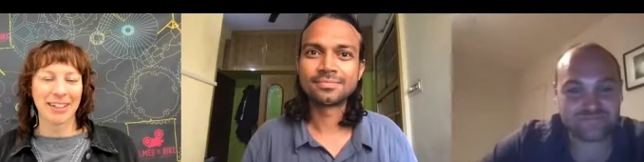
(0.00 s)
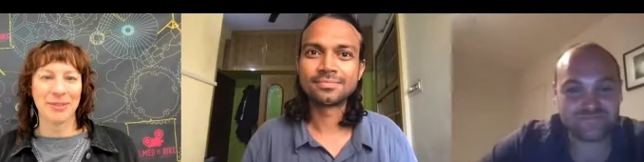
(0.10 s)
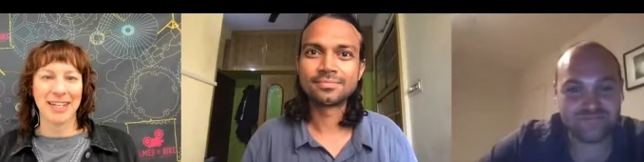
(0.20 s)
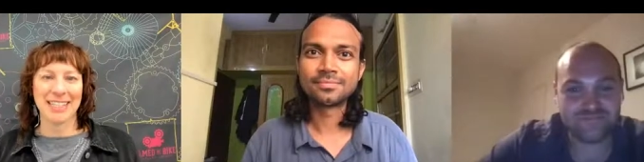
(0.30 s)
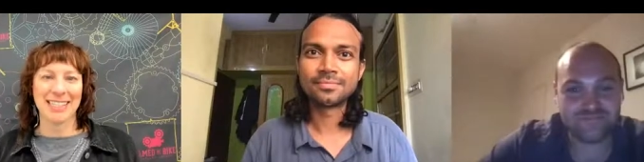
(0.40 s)

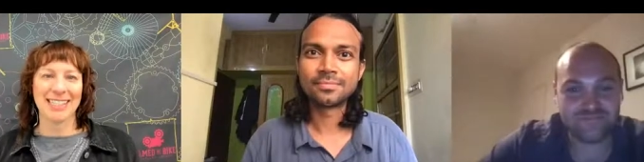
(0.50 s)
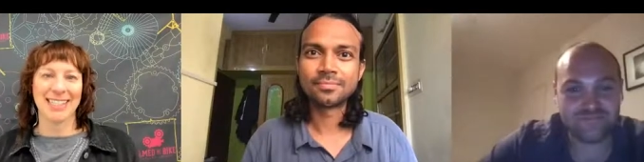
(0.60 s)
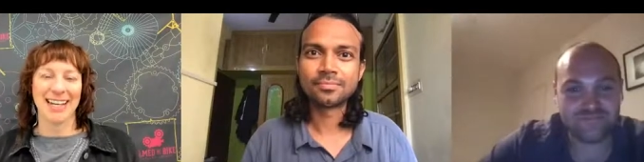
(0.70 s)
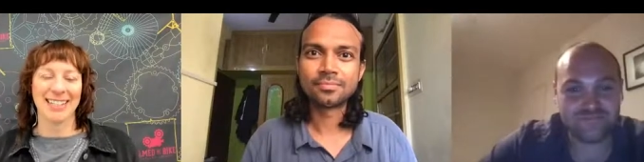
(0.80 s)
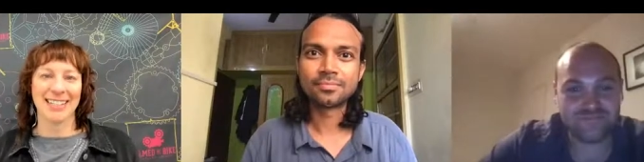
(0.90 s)
Speaker 1: what is the
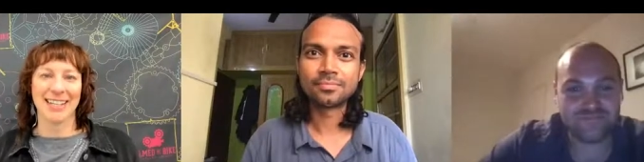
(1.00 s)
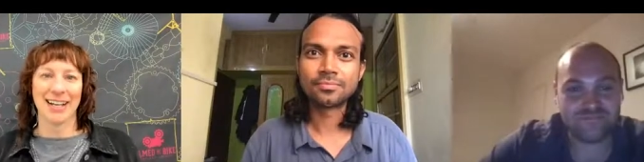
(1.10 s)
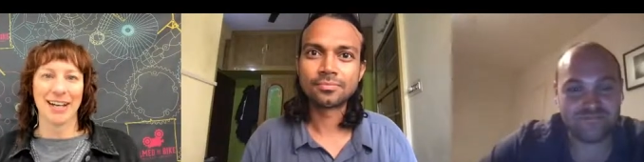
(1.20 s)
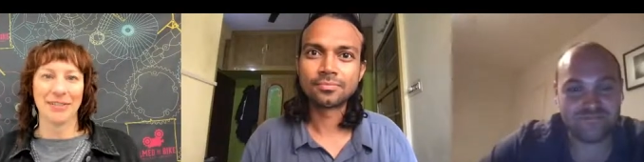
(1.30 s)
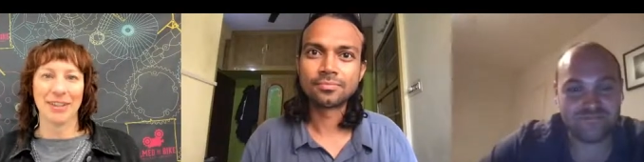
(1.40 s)
status
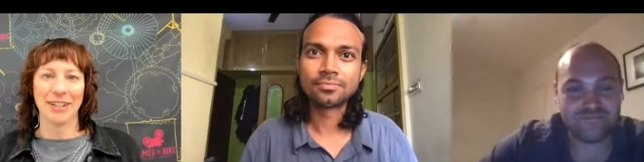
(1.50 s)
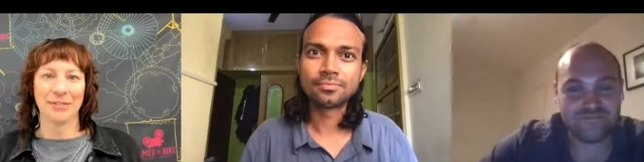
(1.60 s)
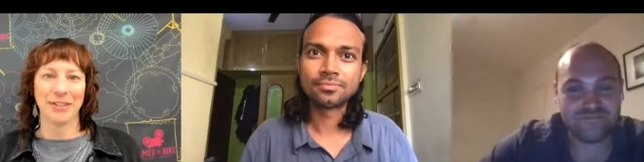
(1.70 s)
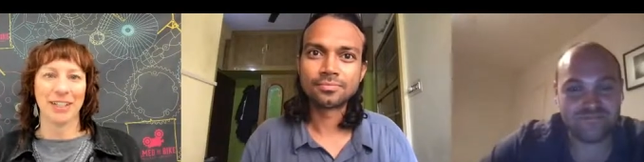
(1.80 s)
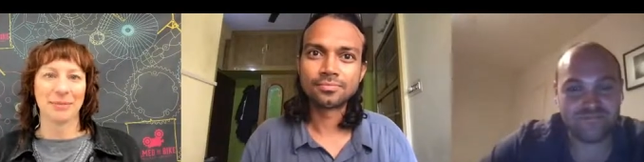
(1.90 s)
of the
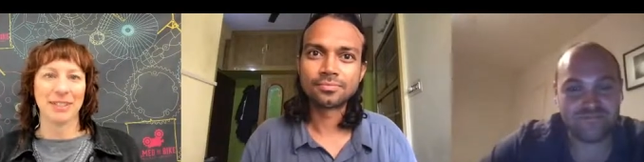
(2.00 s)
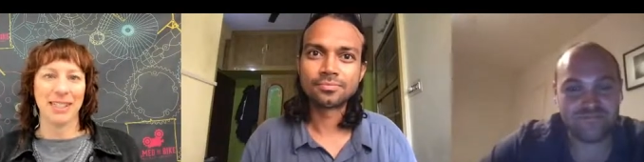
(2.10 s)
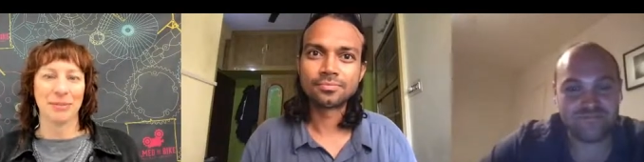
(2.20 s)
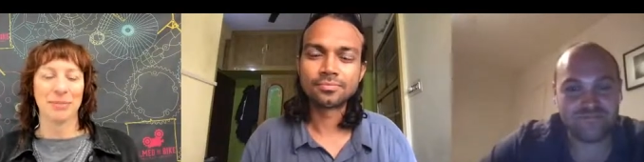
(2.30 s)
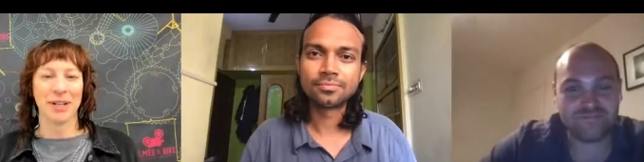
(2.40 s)
Freedom
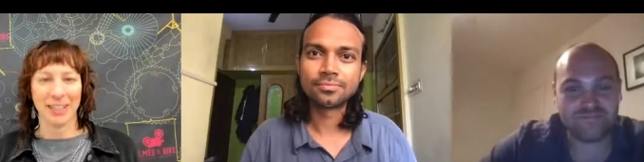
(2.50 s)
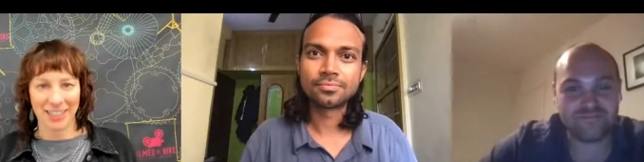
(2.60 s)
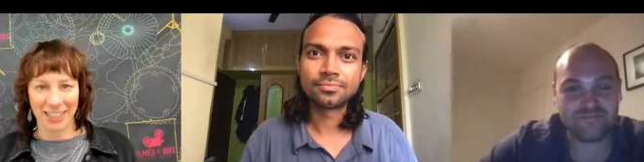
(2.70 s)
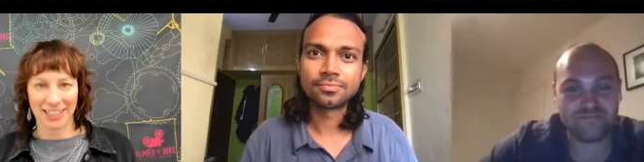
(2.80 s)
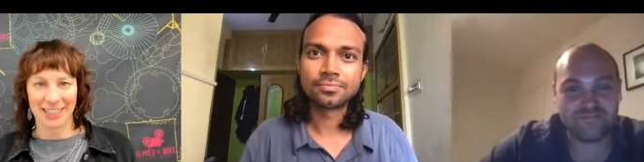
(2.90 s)
Seat
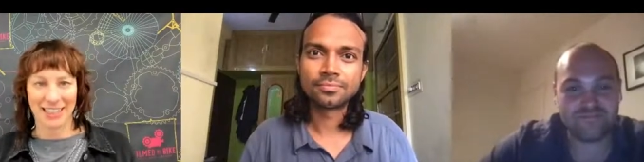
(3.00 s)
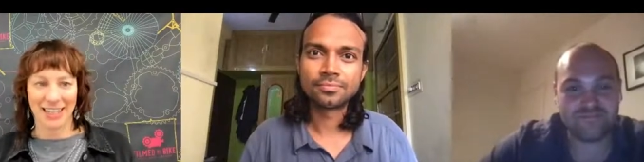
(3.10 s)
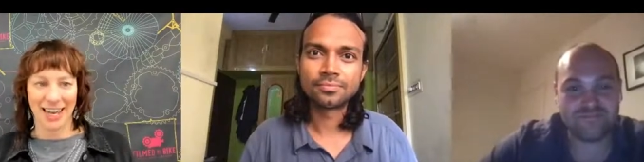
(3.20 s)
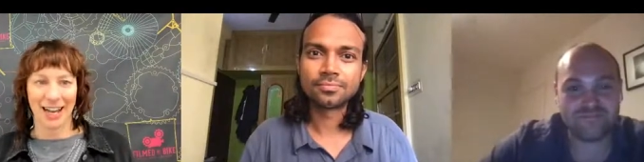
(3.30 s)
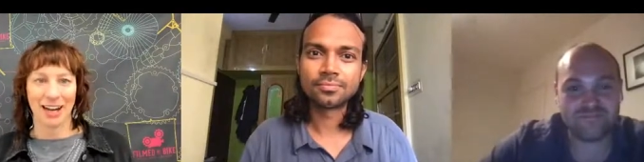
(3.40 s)
project
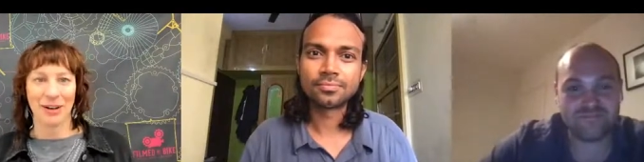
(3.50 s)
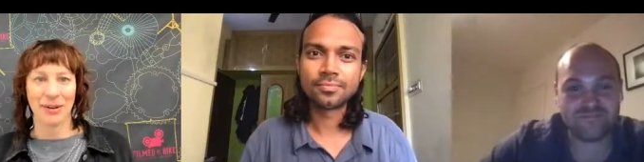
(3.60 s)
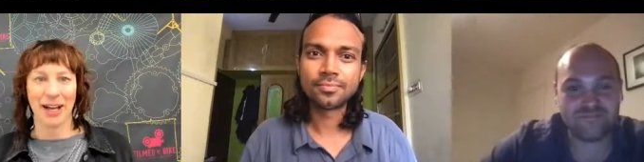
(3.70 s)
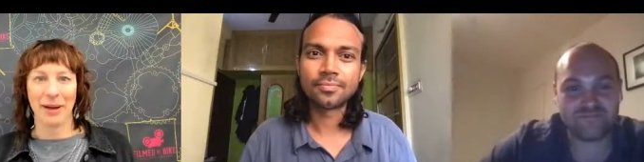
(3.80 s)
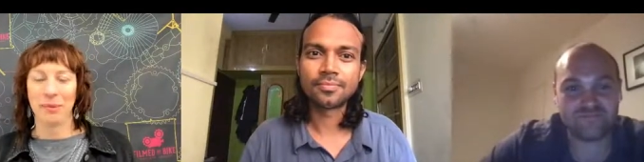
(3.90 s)
now?
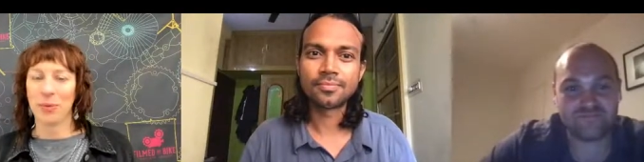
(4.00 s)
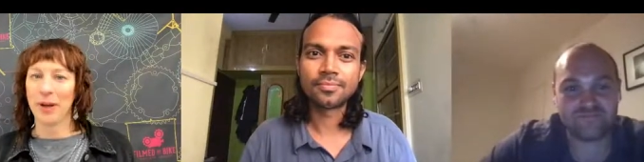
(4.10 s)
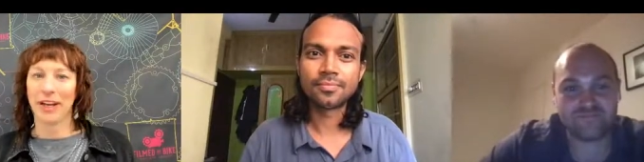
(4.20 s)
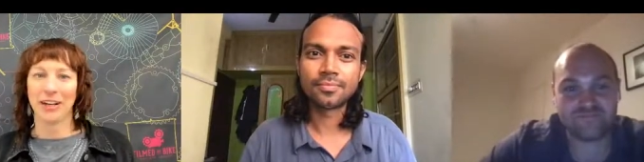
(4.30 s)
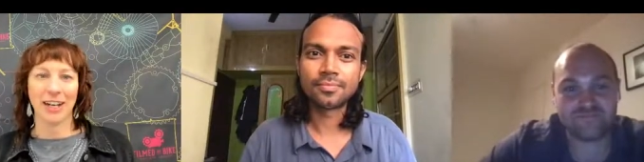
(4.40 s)
Um,
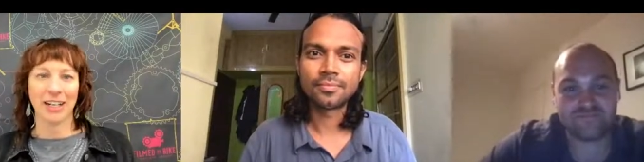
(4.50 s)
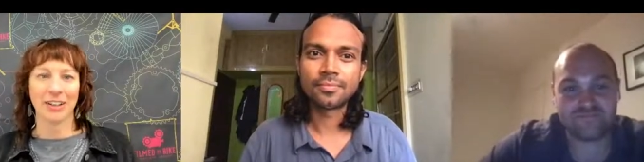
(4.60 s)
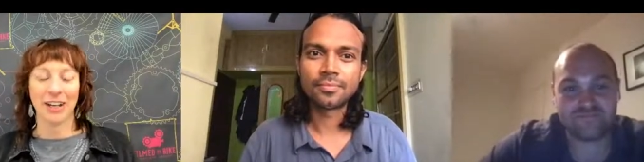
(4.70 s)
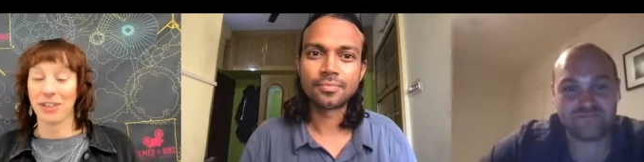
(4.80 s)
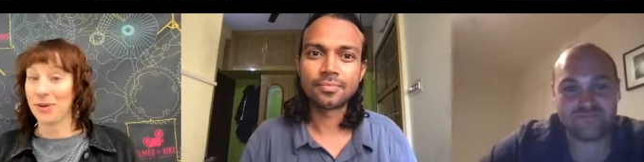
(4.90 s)
where are
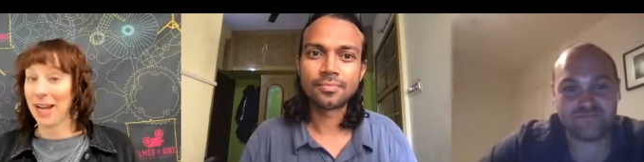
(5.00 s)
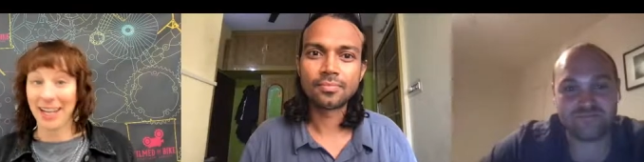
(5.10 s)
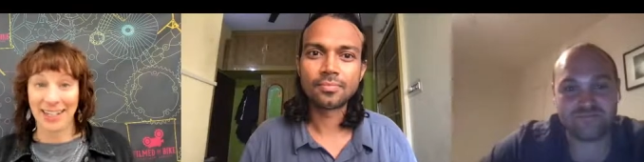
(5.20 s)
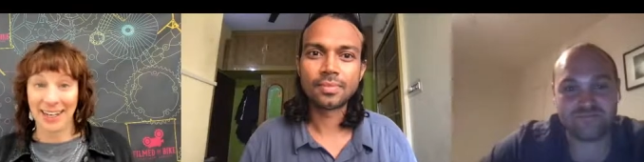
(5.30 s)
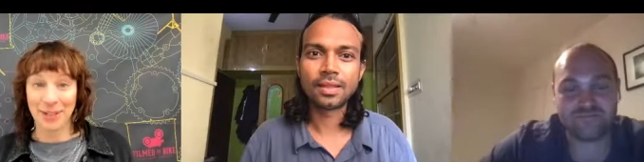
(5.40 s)
you? Are you
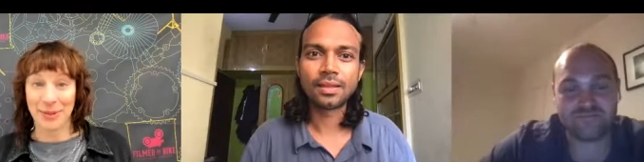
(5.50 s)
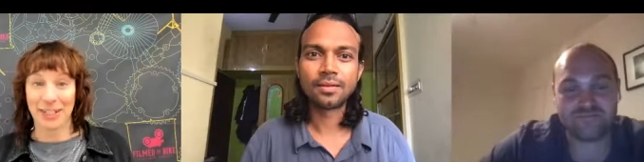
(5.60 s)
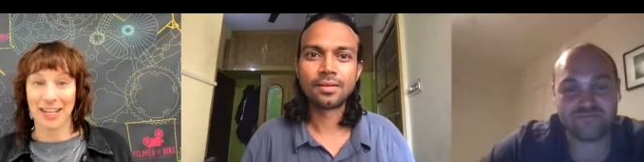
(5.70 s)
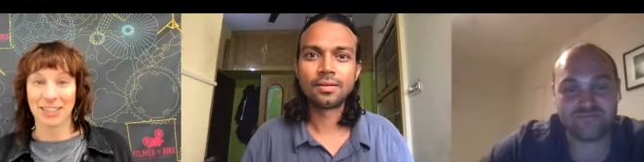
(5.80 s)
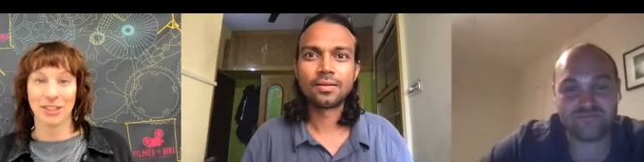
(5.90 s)
headed anywhere
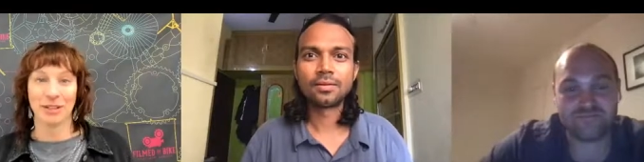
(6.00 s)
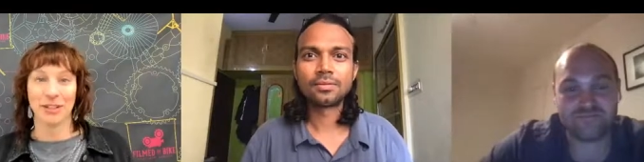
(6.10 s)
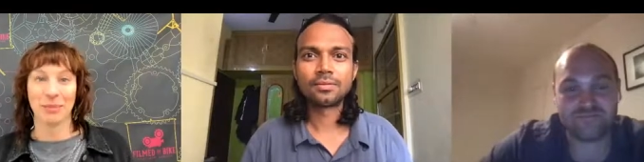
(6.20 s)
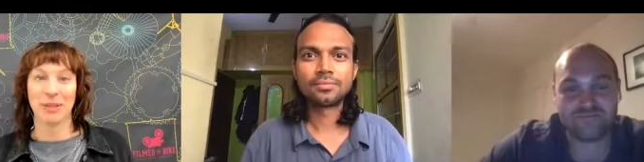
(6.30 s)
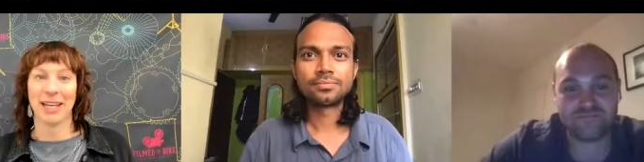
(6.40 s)
next? Do you have
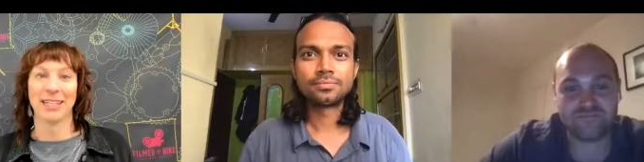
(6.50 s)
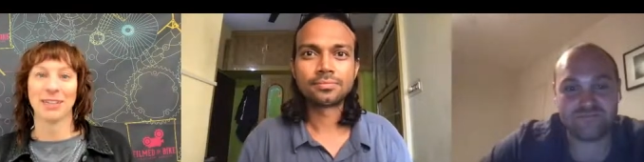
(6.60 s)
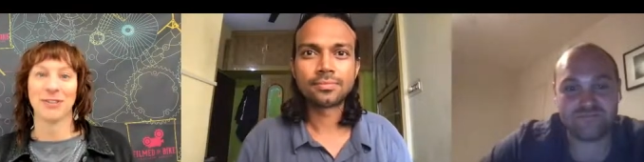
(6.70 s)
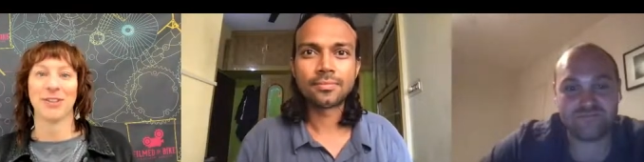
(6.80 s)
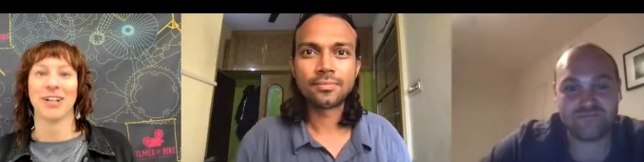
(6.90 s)
any plans
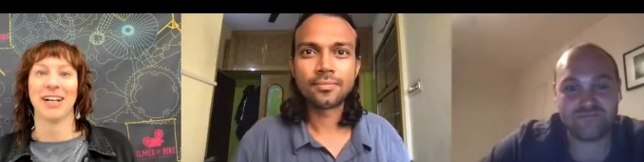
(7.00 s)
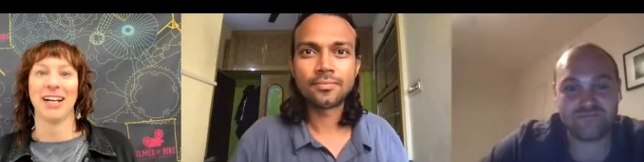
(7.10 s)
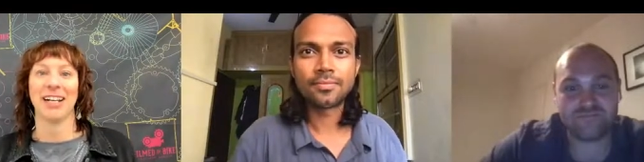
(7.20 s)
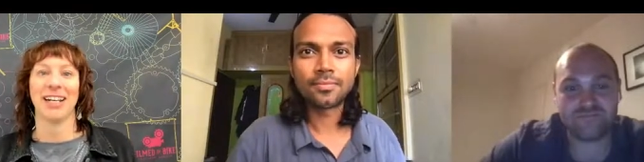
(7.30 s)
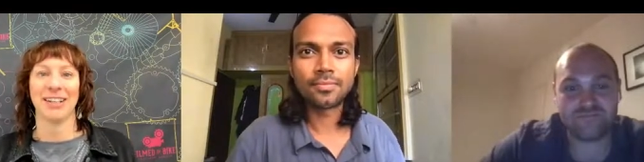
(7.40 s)
for
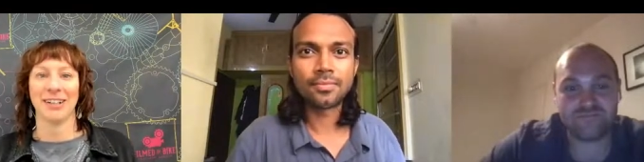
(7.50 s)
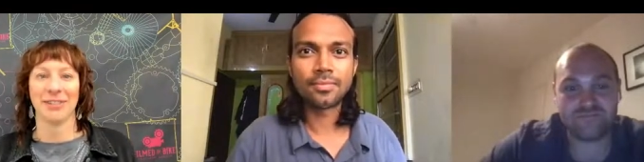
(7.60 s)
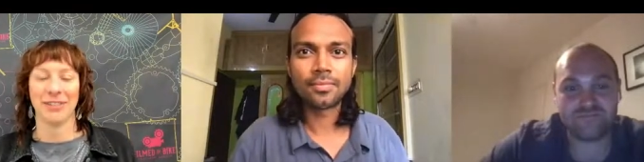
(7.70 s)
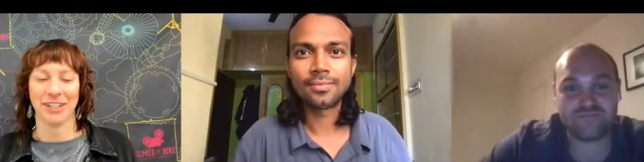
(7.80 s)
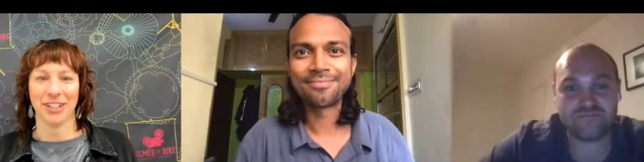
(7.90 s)
another
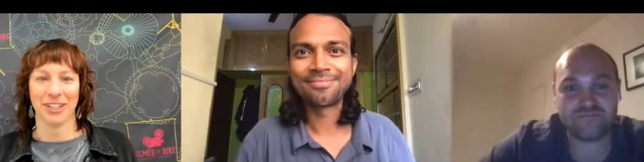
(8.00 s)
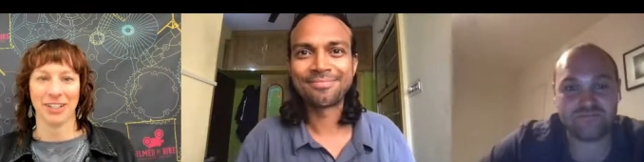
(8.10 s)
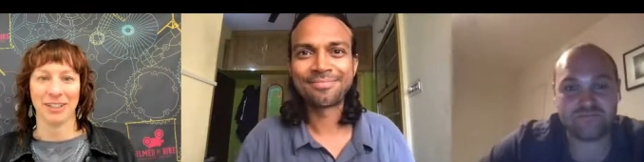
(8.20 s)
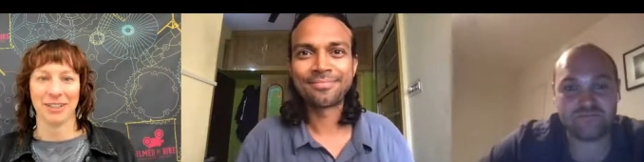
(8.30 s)
adventure?